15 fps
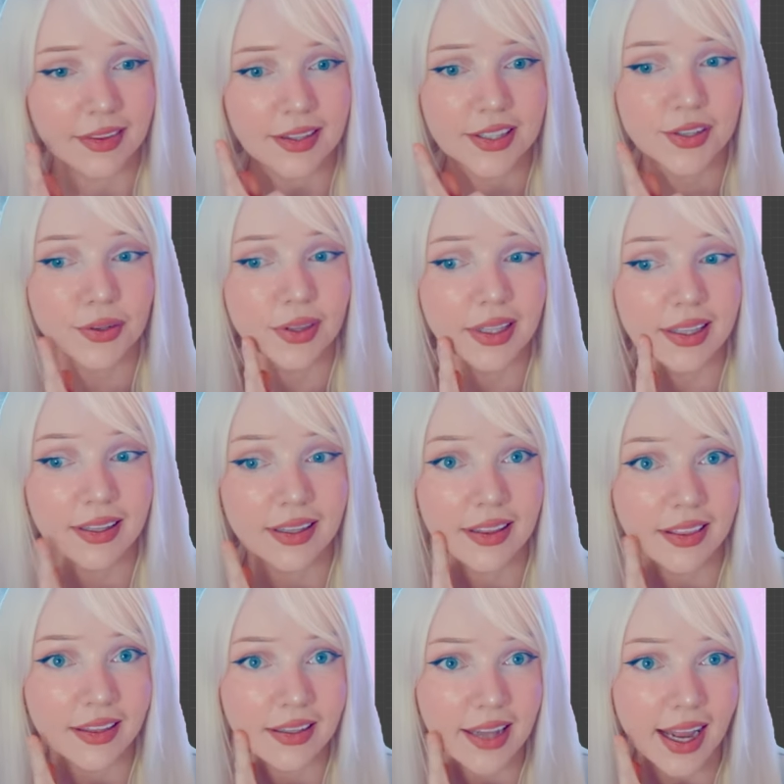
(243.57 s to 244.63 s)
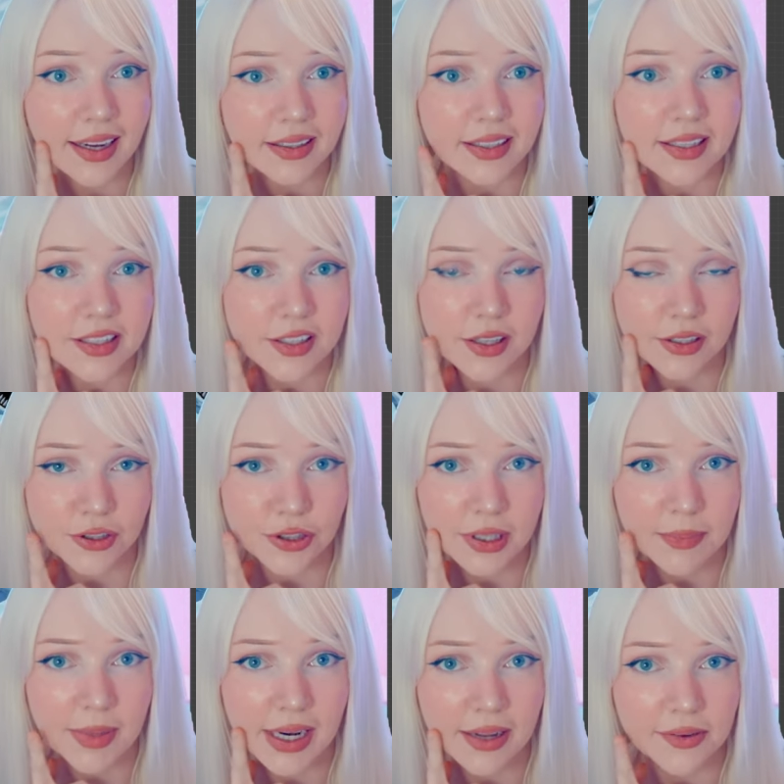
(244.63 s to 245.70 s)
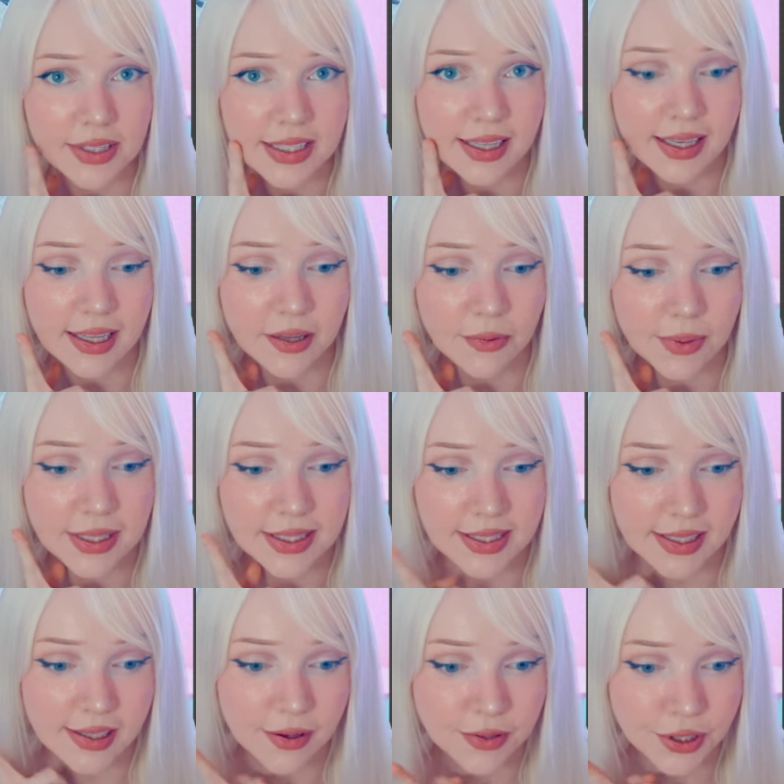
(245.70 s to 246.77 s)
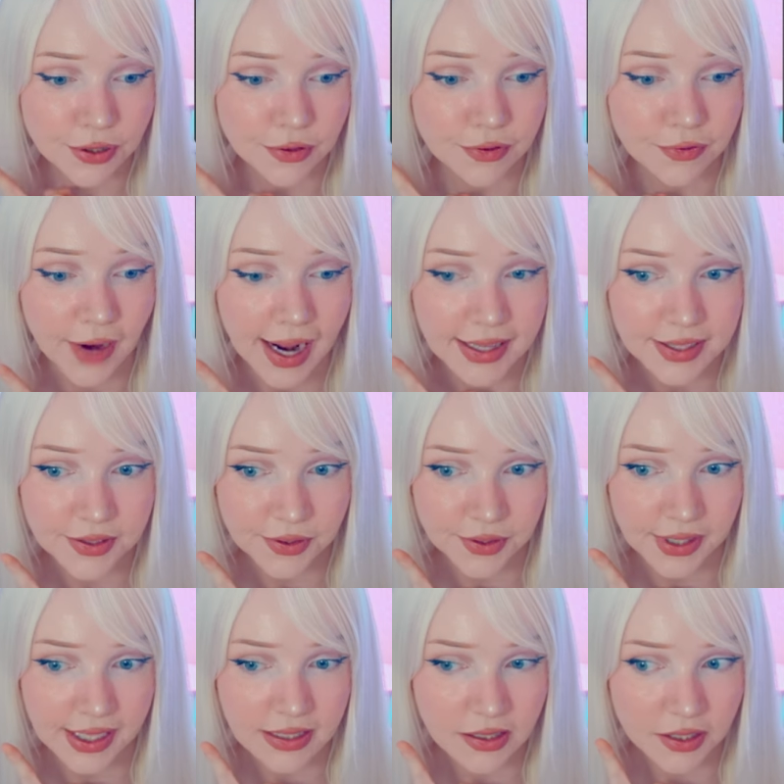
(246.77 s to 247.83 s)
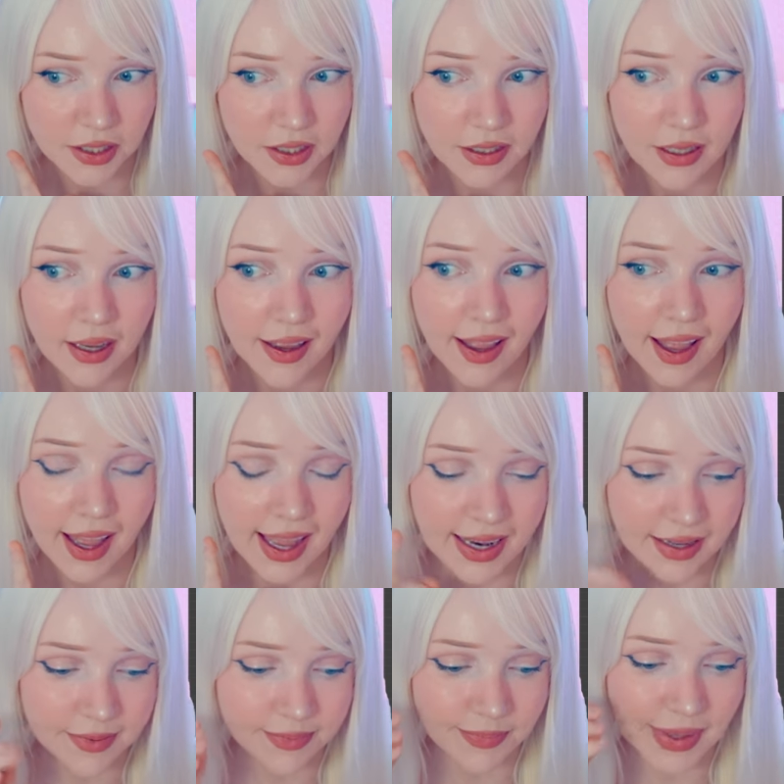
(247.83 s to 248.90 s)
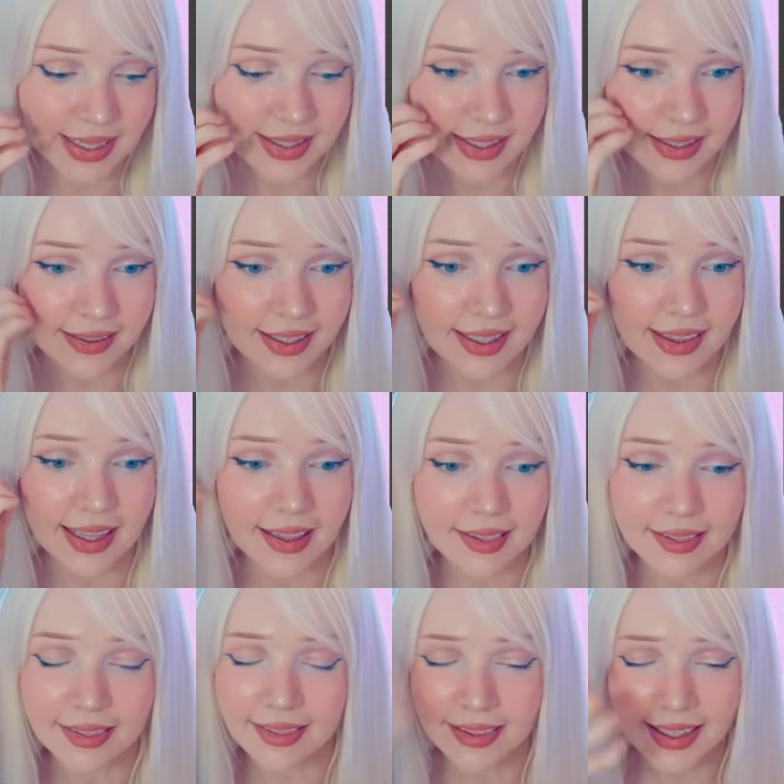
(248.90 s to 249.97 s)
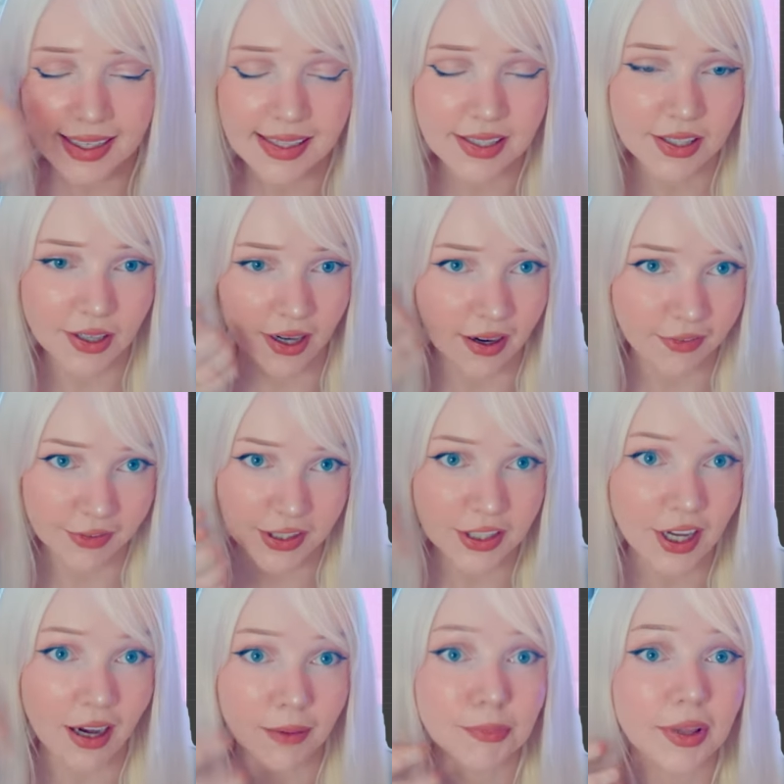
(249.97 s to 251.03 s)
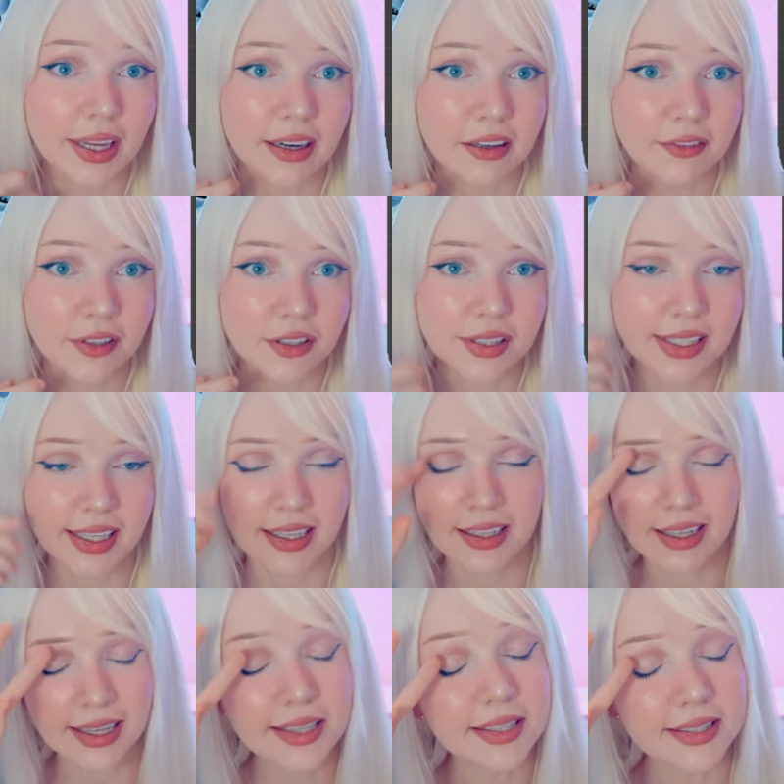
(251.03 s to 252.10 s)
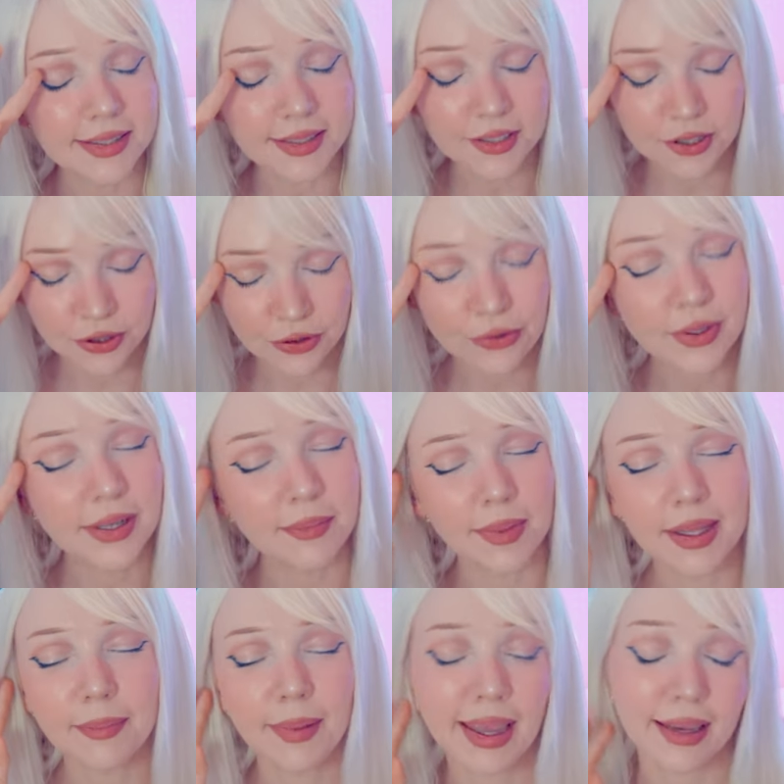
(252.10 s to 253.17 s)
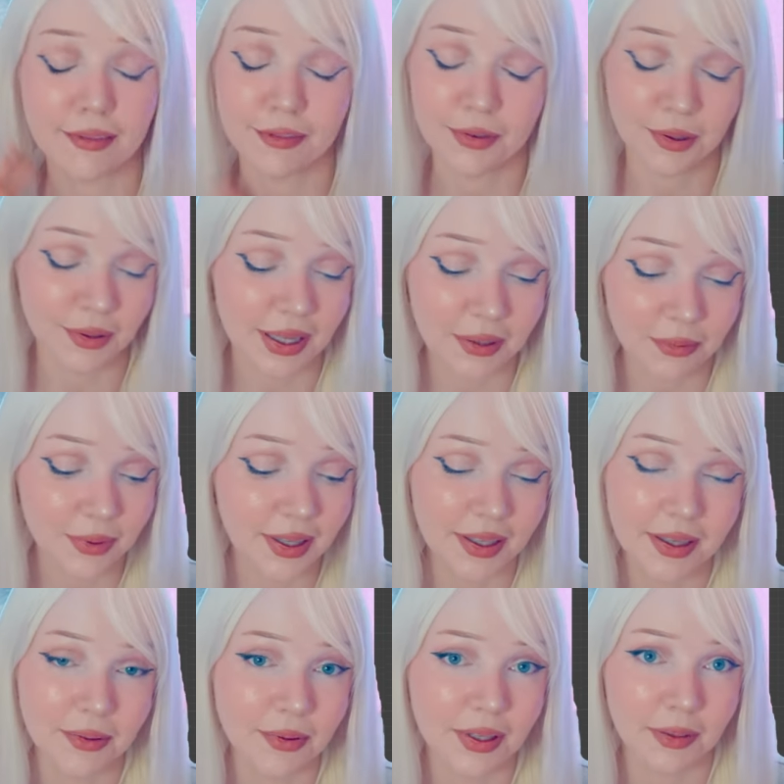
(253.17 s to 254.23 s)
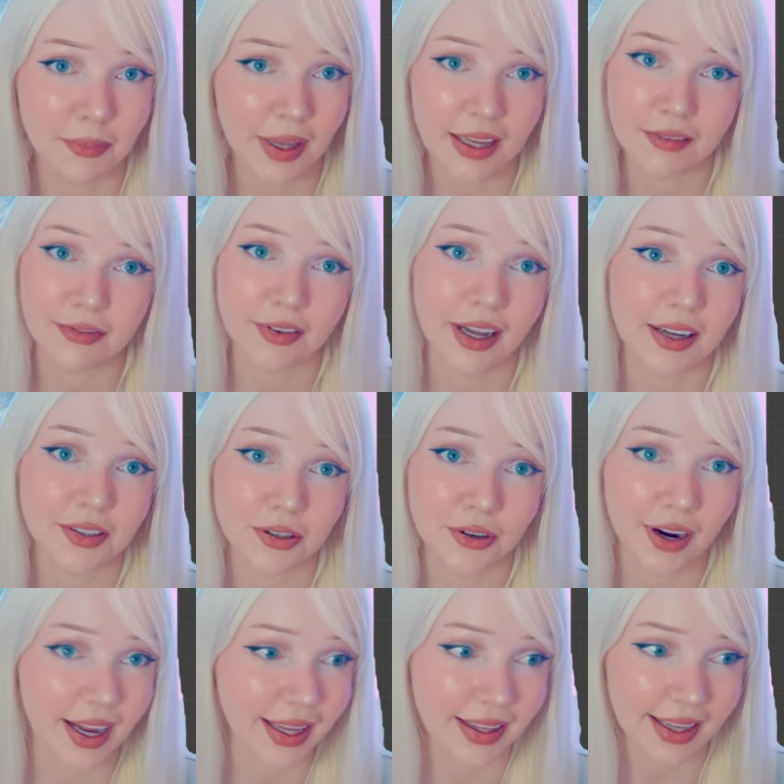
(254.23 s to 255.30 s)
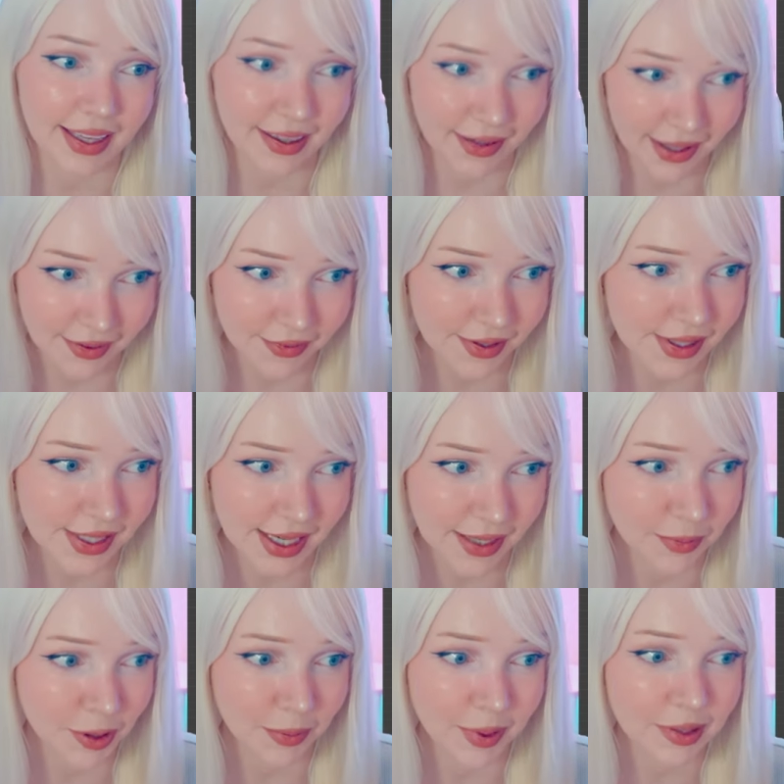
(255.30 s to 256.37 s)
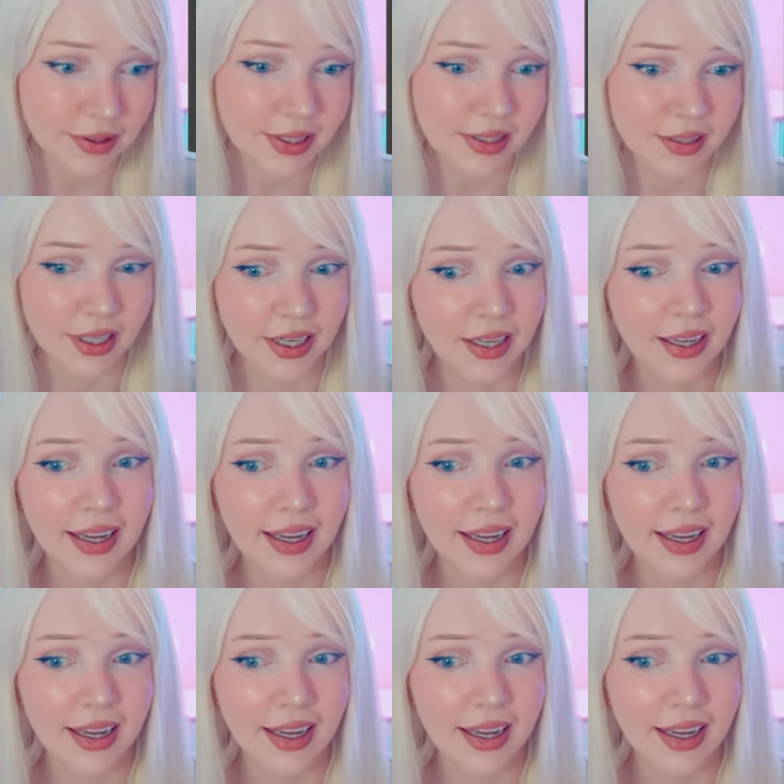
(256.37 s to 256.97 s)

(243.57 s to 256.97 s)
So the acne scar treatment I was getting was CO2 Fraxel laser. And it basically, they laser off the top layer of your skin. It is extremely painful, like really, really painful. I'd cry like every time almost.